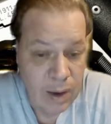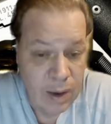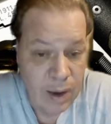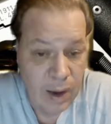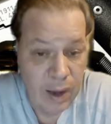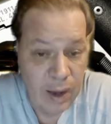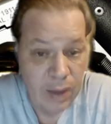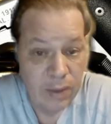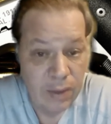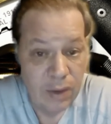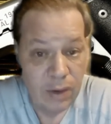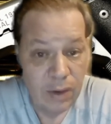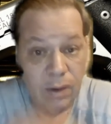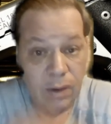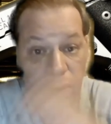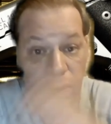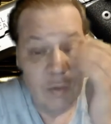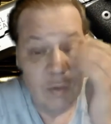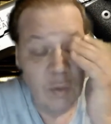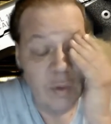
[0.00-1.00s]
I think
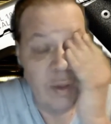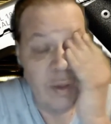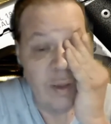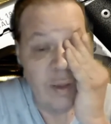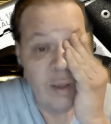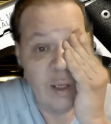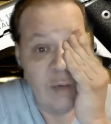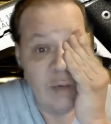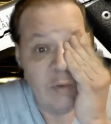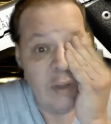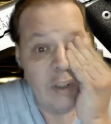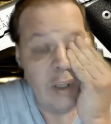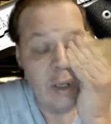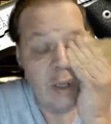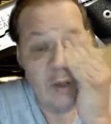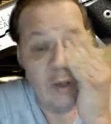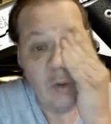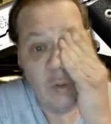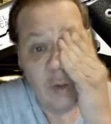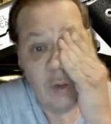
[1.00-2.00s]
every
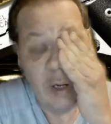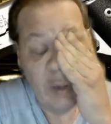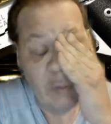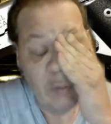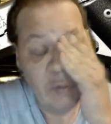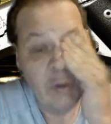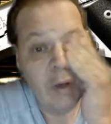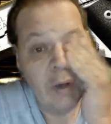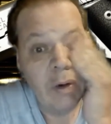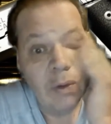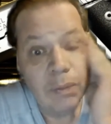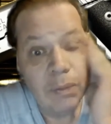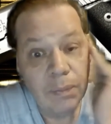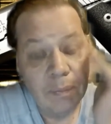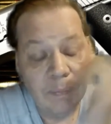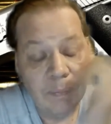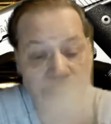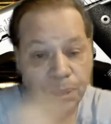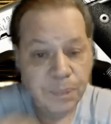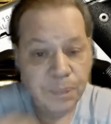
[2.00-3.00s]
gun owner out there
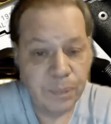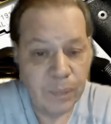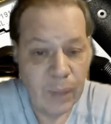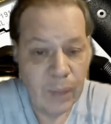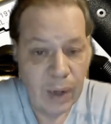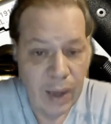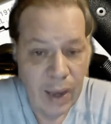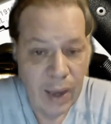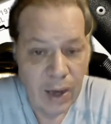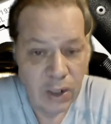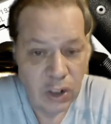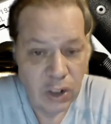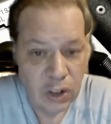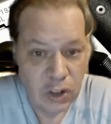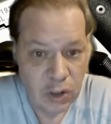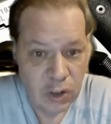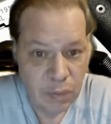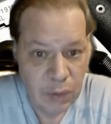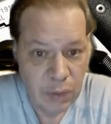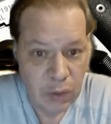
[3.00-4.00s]
actually
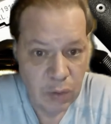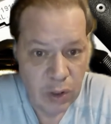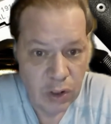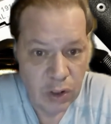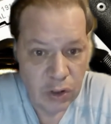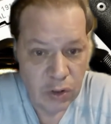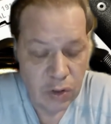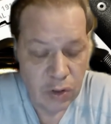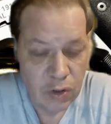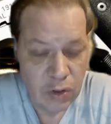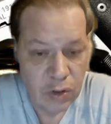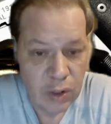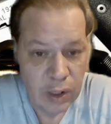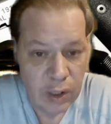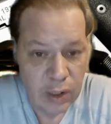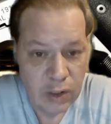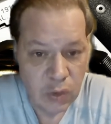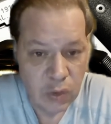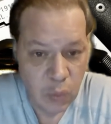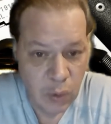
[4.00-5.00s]
should be registered
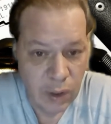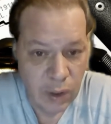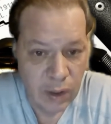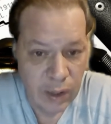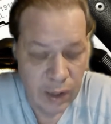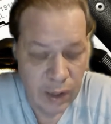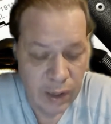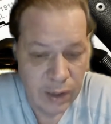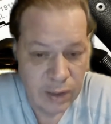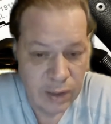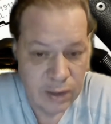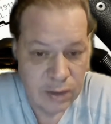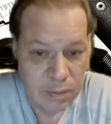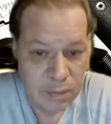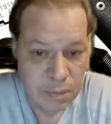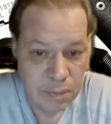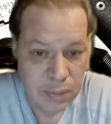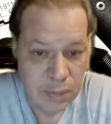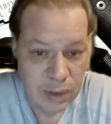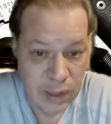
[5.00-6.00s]
as well as
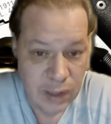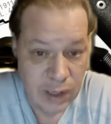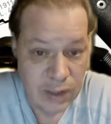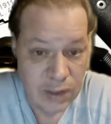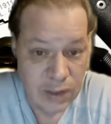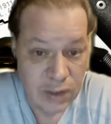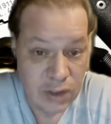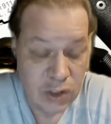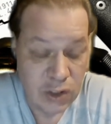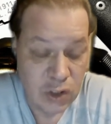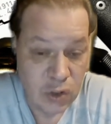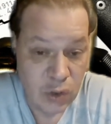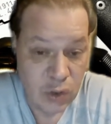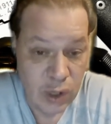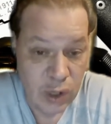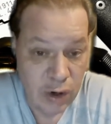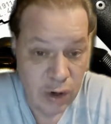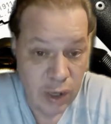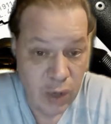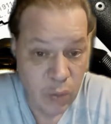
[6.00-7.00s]
licensed to
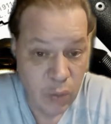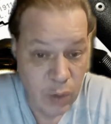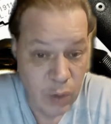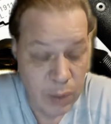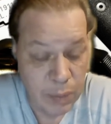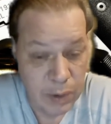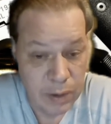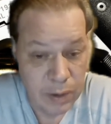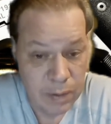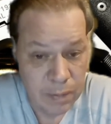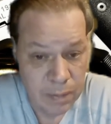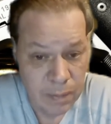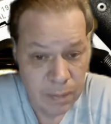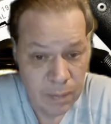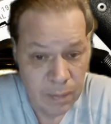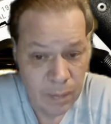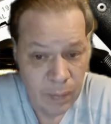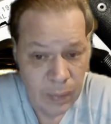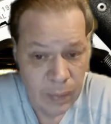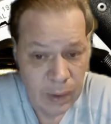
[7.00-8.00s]
carry a weapon.
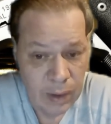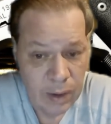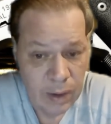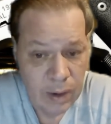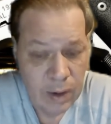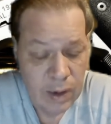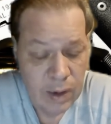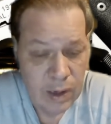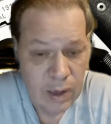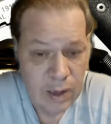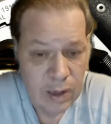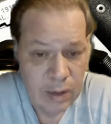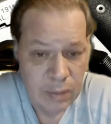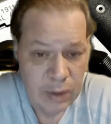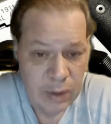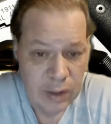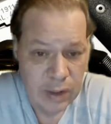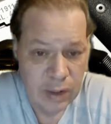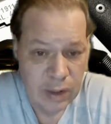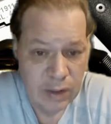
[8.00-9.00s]

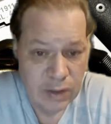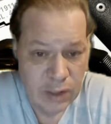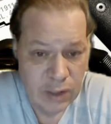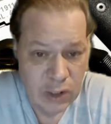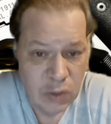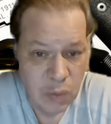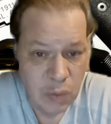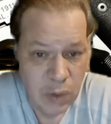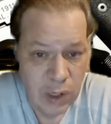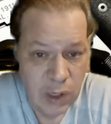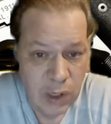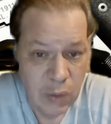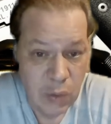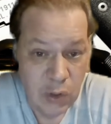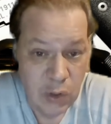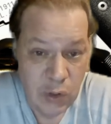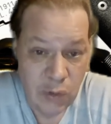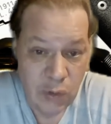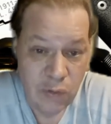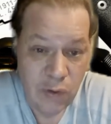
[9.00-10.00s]
Because this way, when
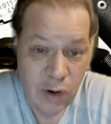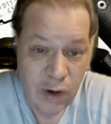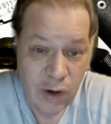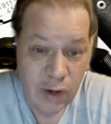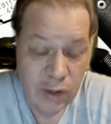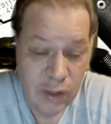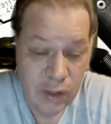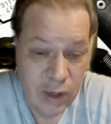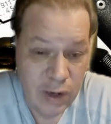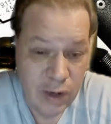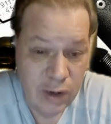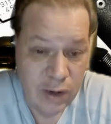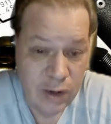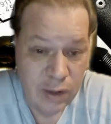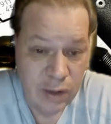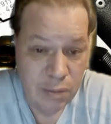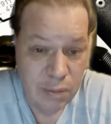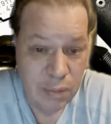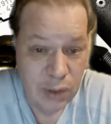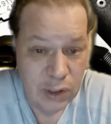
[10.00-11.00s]
you fire a gun and
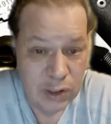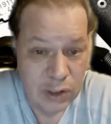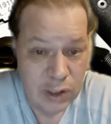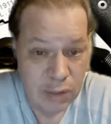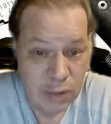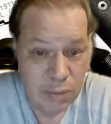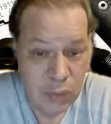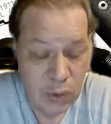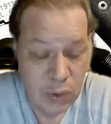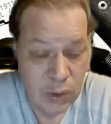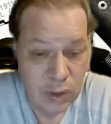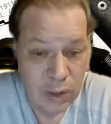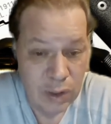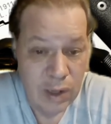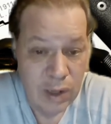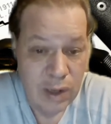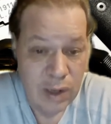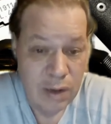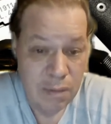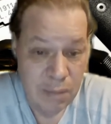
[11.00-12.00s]
the ballistic bullet
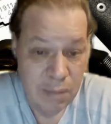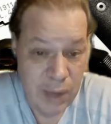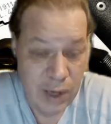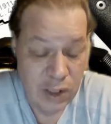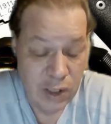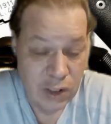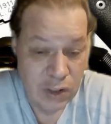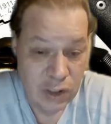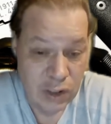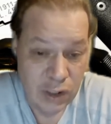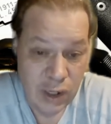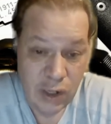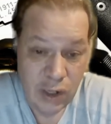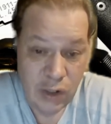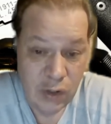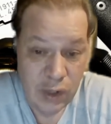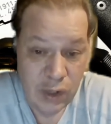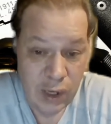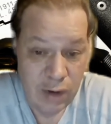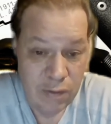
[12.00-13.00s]
matches the gun
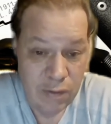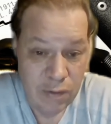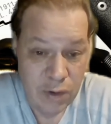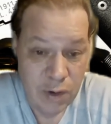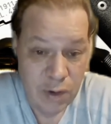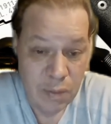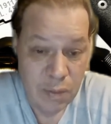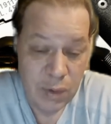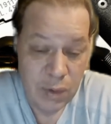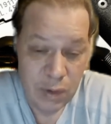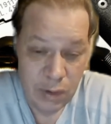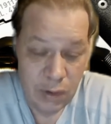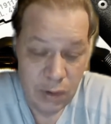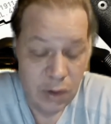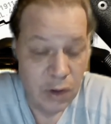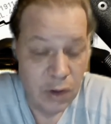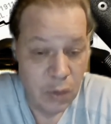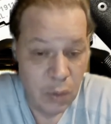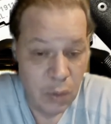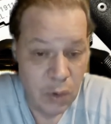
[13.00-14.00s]
you came from,
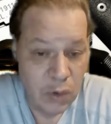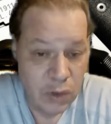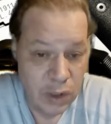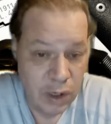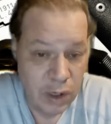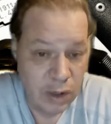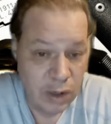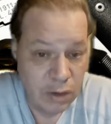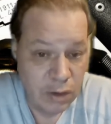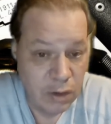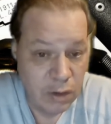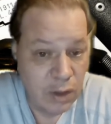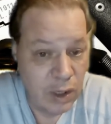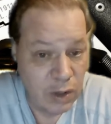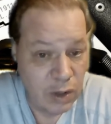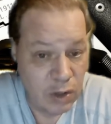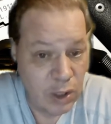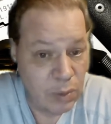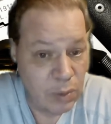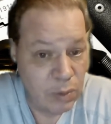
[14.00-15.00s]
you're the one who's going to get in
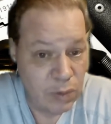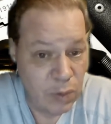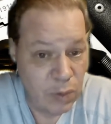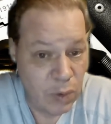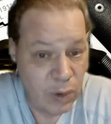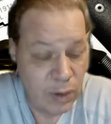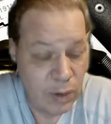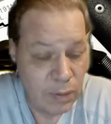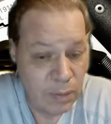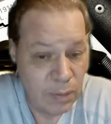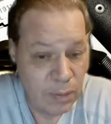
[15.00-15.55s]
trouble for it.